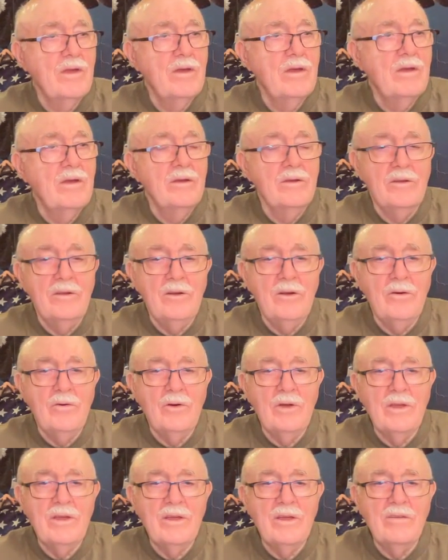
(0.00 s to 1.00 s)
you know,
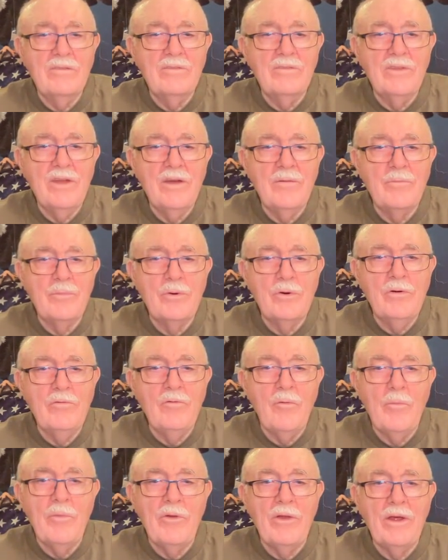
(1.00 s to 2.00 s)
it's not
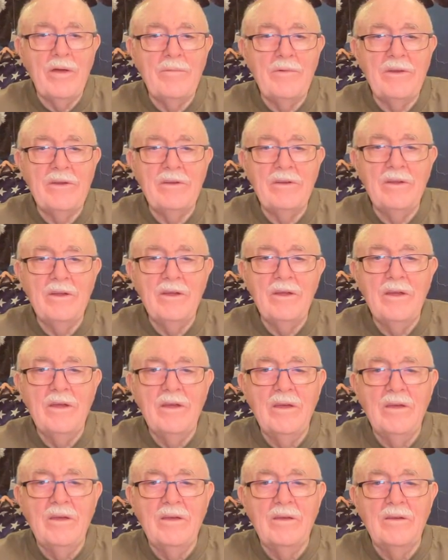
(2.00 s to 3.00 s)
provable. I mean,
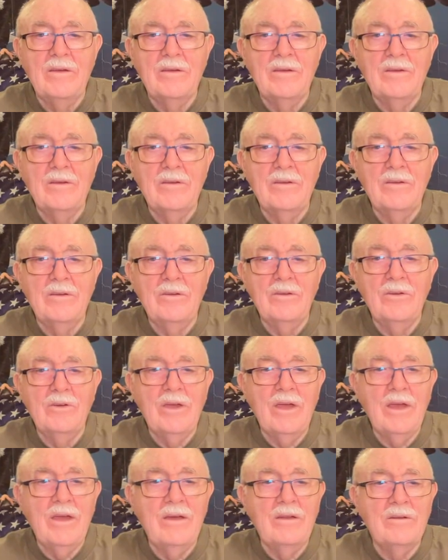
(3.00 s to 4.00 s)
you
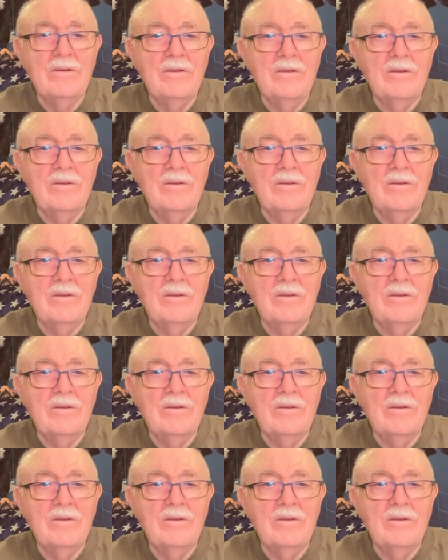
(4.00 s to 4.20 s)
can't